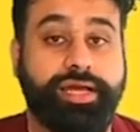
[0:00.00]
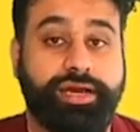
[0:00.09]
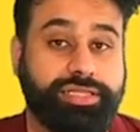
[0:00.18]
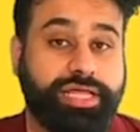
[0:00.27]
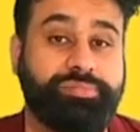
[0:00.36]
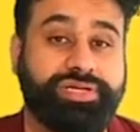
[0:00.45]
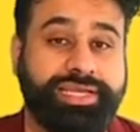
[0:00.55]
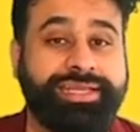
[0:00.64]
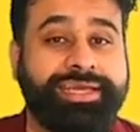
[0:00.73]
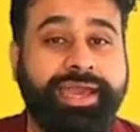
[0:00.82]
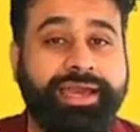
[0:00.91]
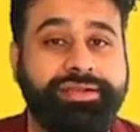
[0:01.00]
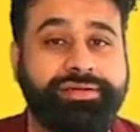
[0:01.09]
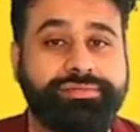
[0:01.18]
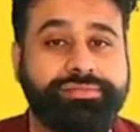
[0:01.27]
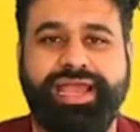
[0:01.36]
A Lamborghini ad?
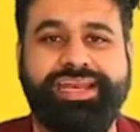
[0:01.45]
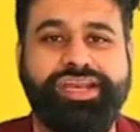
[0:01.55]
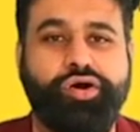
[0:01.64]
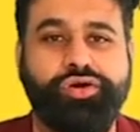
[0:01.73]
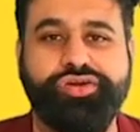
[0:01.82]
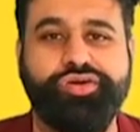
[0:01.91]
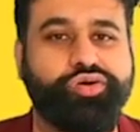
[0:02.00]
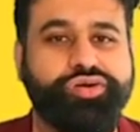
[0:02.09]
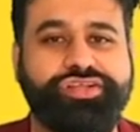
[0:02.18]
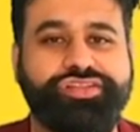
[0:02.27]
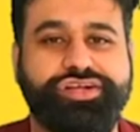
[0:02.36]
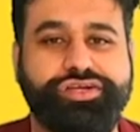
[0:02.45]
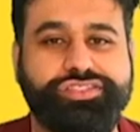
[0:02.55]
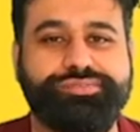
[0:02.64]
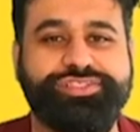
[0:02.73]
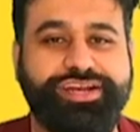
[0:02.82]
And no, you going on their
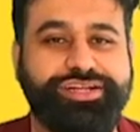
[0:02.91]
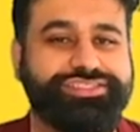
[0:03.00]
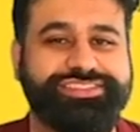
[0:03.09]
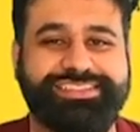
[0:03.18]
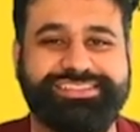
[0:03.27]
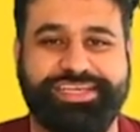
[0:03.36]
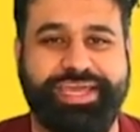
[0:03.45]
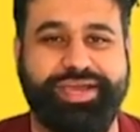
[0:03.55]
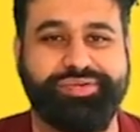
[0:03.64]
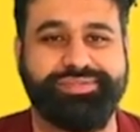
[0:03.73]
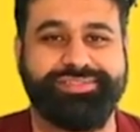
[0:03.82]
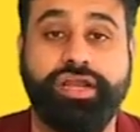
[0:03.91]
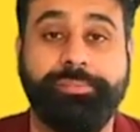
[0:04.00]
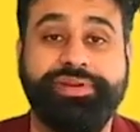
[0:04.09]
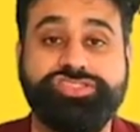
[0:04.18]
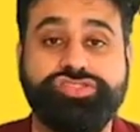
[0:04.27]
YouTube channel doesn't count.
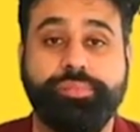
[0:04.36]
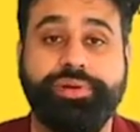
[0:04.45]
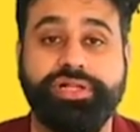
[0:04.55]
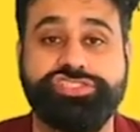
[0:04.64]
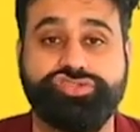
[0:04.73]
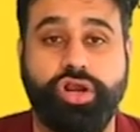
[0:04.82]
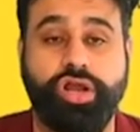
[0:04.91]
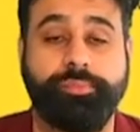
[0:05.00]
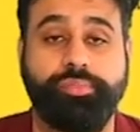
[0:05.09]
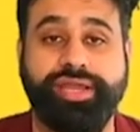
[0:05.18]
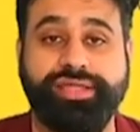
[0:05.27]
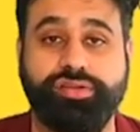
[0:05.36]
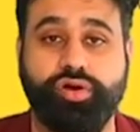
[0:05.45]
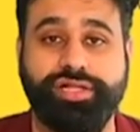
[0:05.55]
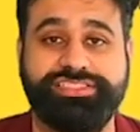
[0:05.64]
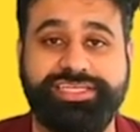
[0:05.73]
Companies who build strong brand
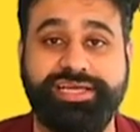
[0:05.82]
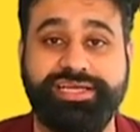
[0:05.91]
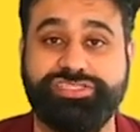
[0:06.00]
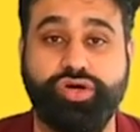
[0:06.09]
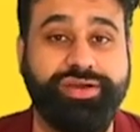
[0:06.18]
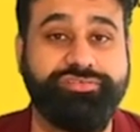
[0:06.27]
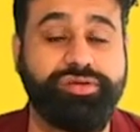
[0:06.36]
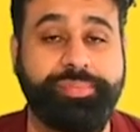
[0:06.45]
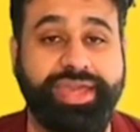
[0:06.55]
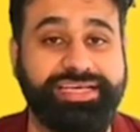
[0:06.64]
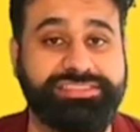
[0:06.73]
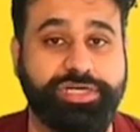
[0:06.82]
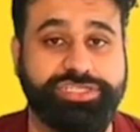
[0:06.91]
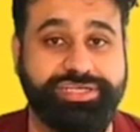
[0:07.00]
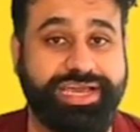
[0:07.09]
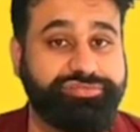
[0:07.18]
loyalty don't have to pay as
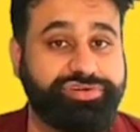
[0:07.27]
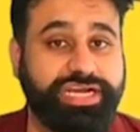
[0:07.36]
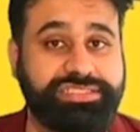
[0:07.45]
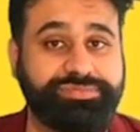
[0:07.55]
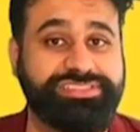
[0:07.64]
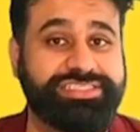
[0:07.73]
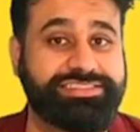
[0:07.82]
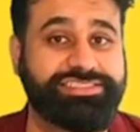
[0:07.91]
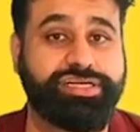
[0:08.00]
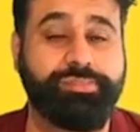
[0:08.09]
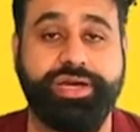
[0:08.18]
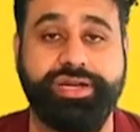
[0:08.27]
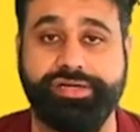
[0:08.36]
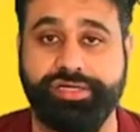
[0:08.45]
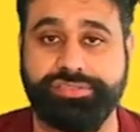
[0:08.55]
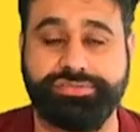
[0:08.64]
much in advertisements as their
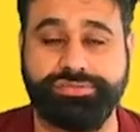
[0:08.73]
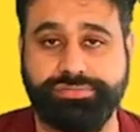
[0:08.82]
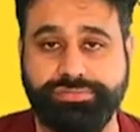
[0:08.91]
competitors.